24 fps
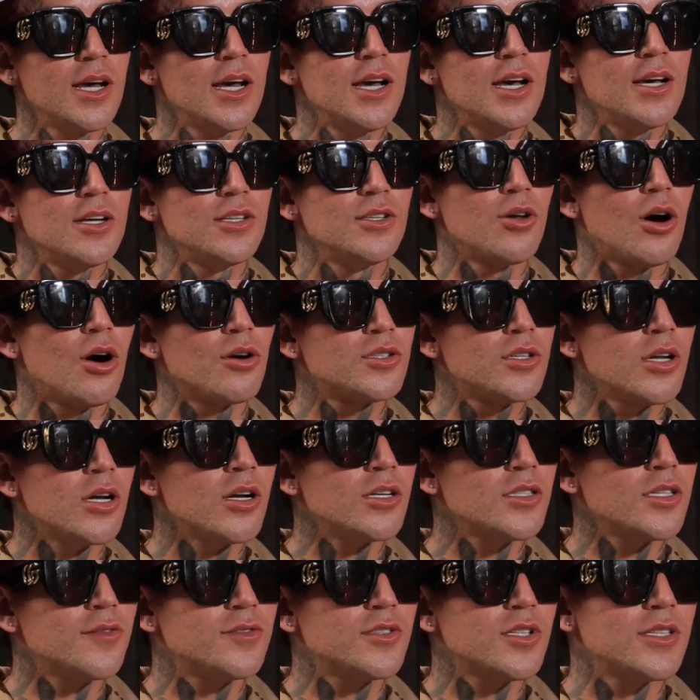Mm-hmm. The
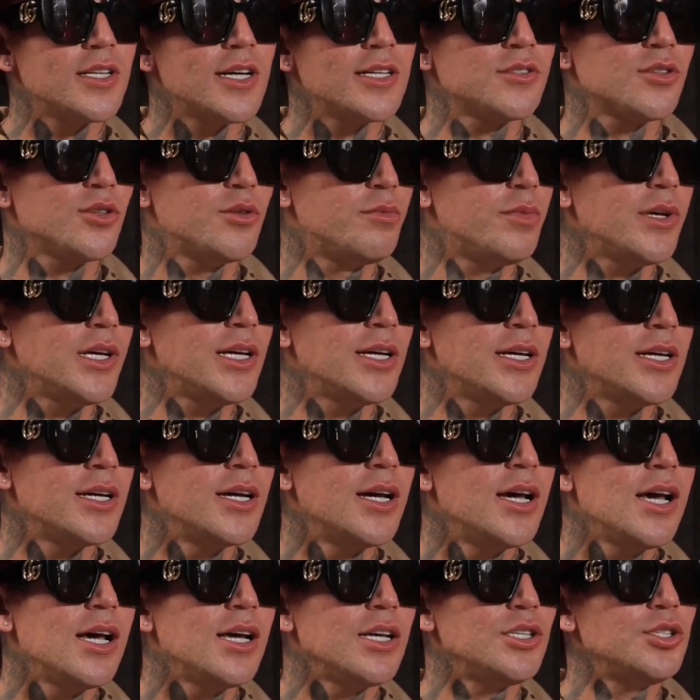alternative to this would be
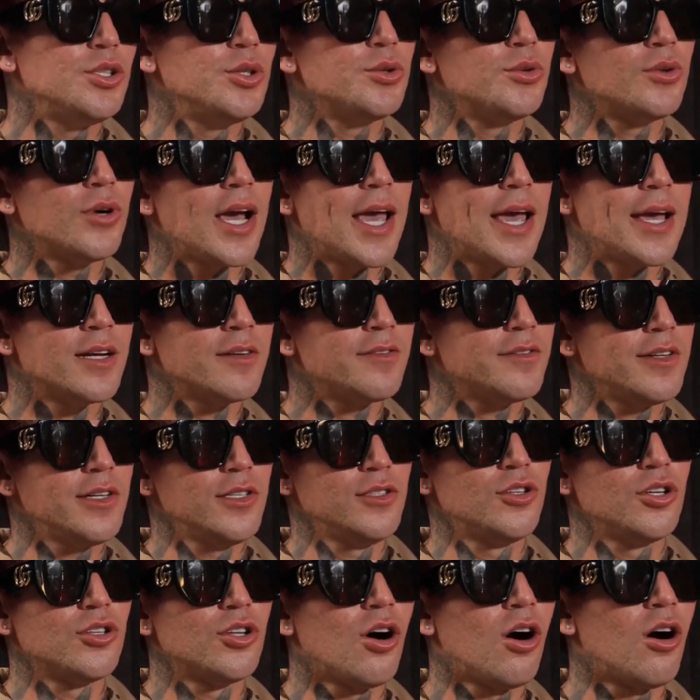you hand
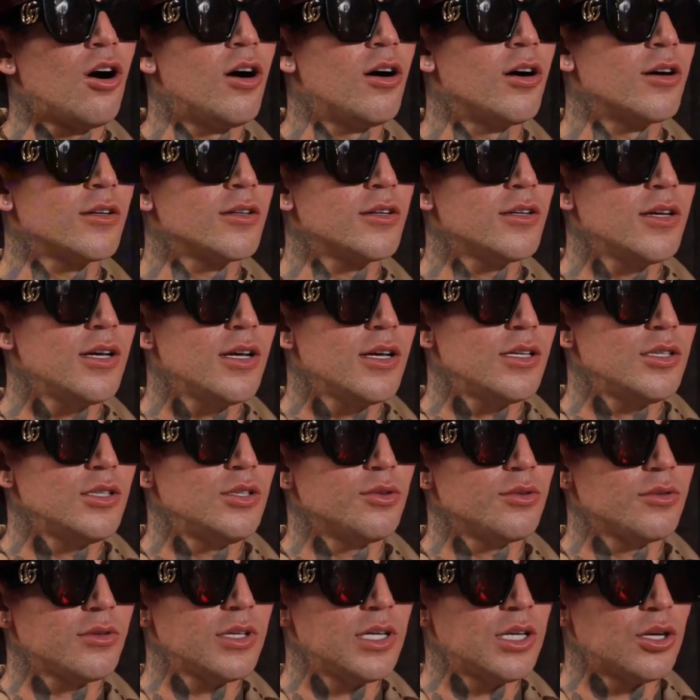feed the dog,
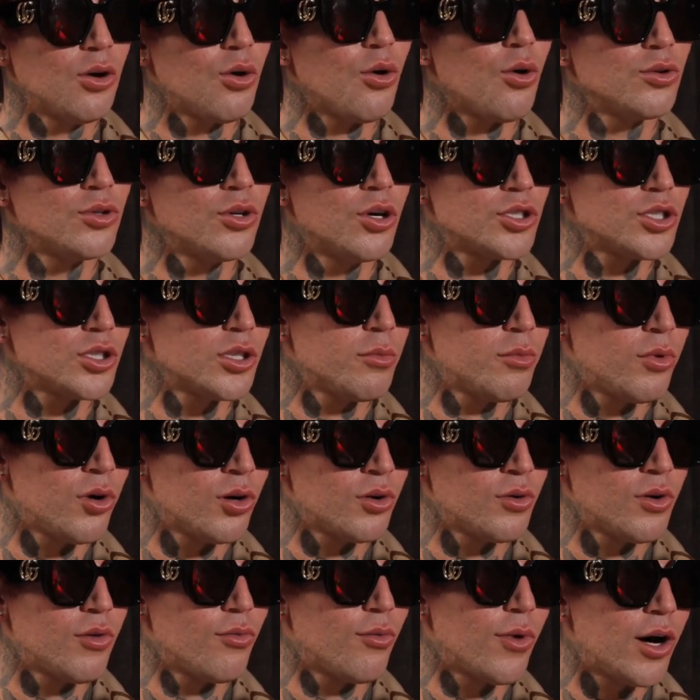you hold on to the
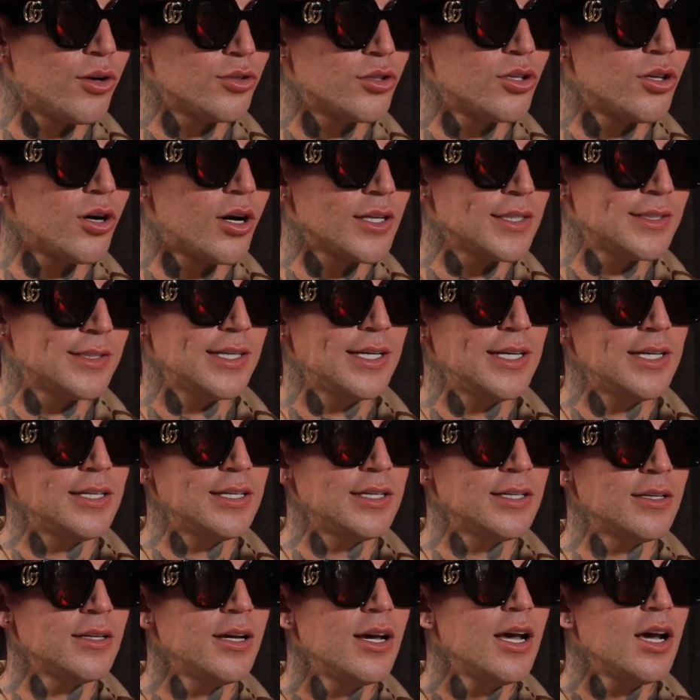bone while the dog is
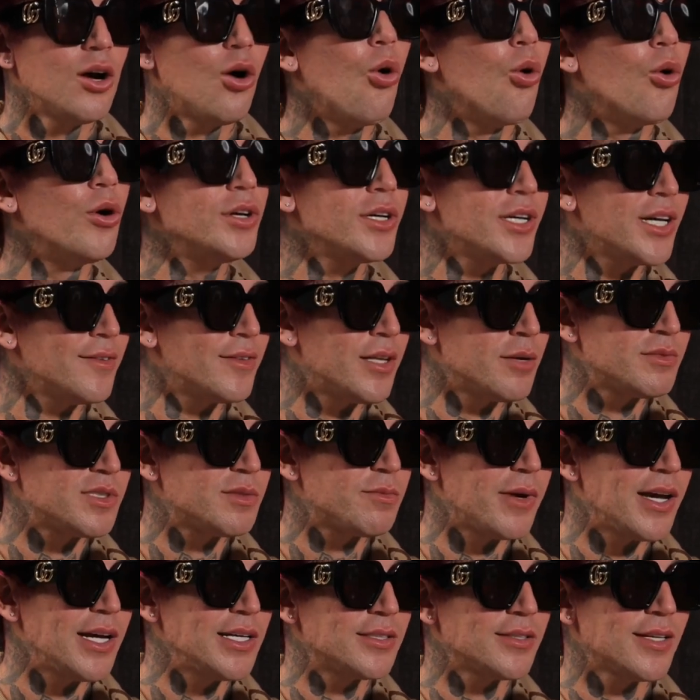eating, or you give them
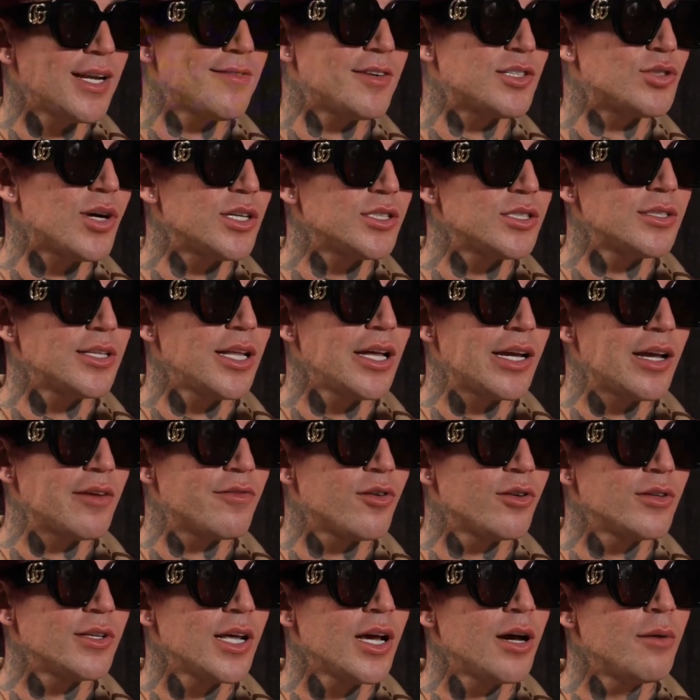space and never try to take it
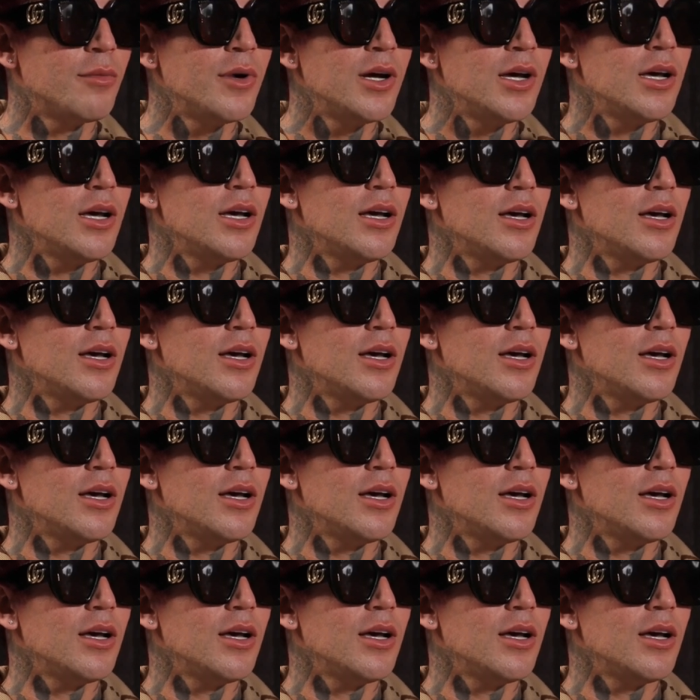from them.